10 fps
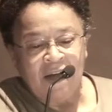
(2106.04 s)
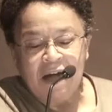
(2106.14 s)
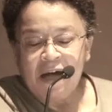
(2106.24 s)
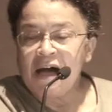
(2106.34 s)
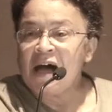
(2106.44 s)

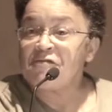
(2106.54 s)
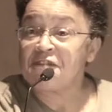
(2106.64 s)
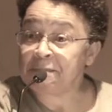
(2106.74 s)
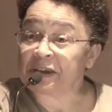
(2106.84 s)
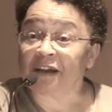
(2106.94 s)
a uh,
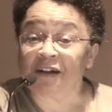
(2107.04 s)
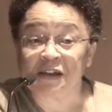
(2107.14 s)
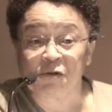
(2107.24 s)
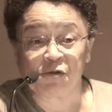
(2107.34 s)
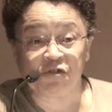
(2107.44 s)
family High
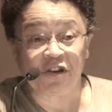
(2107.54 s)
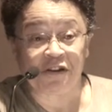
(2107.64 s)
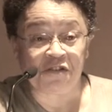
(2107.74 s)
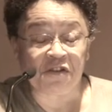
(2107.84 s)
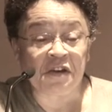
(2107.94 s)
Court
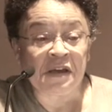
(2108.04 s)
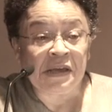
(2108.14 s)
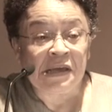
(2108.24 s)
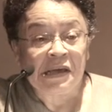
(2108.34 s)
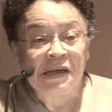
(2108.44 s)
judge
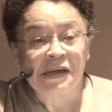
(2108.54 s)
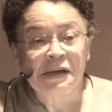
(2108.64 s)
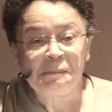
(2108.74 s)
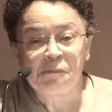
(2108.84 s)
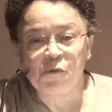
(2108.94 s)

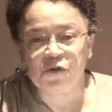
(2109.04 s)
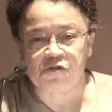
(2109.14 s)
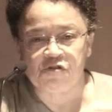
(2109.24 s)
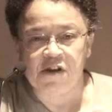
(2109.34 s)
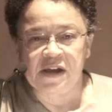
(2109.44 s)
um,
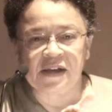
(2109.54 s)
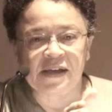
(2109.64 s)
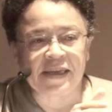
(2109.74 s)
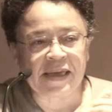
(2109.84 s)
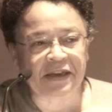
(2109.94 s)
was trying
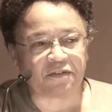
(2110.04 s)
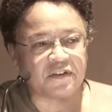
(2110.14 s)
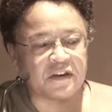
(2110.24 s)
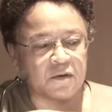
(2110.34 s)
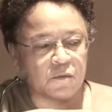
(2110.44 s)
a
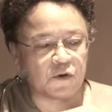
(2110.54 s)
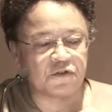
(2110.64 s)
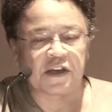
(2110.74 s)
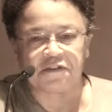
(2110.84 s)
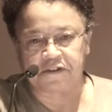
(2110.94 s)
case, it
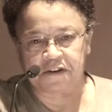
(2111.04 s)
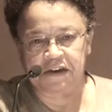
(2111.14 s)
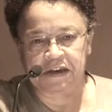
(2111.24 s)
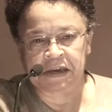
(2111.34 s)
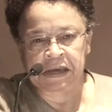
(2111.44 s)
was
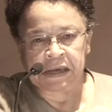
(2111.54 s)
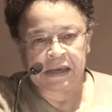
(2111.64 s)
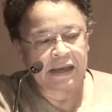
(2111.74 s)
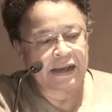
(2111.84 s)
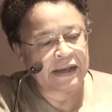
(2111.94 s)
custody,
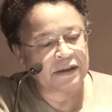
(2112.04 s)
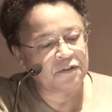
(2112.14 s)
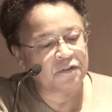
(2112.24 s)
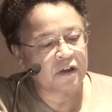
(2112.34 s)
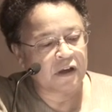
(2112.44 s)

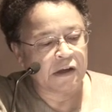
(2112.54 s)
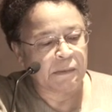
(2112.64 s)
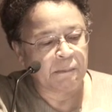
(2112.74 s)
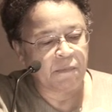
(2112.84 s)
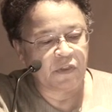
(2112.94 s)
and
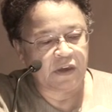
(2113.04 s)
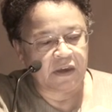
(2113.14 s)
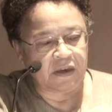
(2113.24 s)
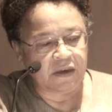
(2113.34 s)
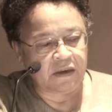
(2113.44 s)
um,
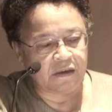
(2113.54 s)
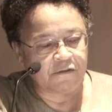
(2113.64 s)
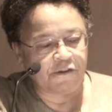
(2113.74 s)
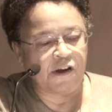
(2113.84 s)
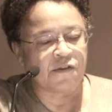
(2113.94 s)
the
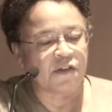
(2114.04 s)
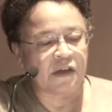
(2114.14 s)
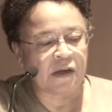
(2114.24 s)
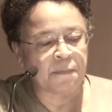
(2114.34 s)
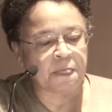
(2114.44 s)

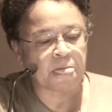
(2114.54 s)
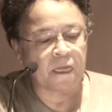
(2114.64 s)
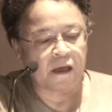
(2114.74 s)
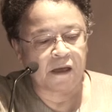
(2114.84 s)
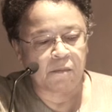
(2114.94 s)
father
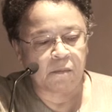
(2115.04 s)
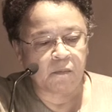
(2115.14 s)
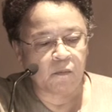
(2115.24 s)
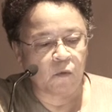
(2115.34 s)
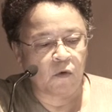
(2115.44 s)

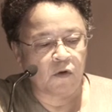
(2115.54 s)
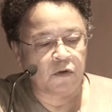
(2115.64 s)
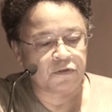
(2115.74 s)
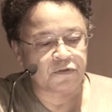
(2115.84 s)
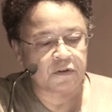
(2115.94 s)
um,
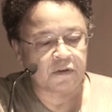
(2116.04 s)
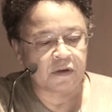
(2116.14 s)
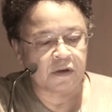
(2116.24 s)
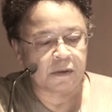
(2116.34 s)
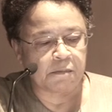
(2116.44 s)
was
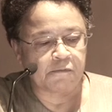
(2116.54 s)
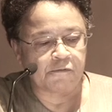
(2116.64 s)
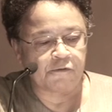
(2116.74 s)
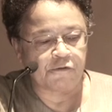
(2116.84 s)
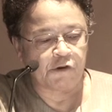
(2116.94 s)
um,
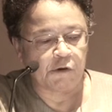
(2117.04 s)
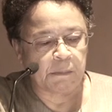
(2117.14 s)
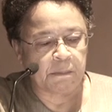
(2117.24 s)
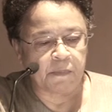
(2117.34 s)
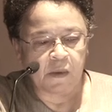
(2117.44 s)

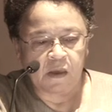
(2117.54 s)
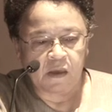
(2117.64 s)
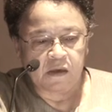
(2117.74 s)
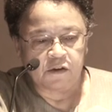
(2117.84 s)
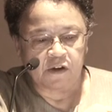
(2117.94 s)
from
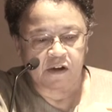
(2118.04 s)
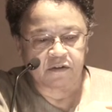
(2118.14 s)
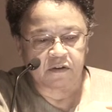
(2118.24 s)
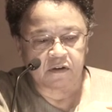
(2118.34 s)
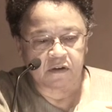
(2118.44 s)

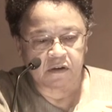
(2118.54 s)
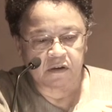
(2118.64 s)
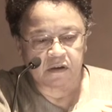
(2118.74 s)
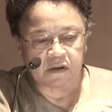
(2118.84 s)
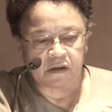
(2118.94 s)
United
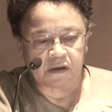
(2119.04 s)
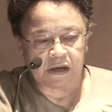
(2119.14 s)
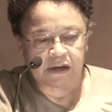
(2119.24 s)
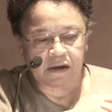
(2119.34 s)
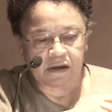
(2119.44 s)

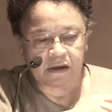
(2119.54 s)
uh,